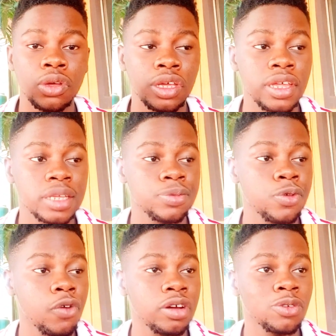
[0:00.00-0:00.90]
Okay, yes,
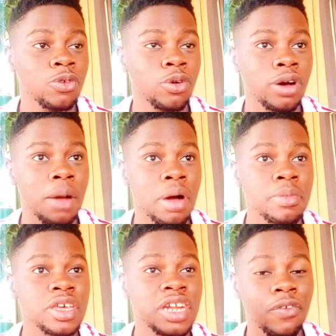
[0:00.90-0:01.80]
because I don't know, I'm not
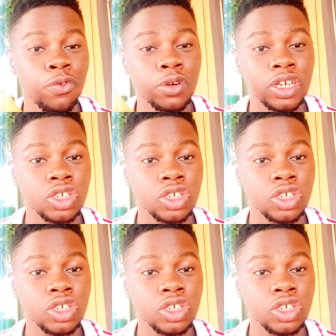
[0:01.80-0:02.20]
making a phone,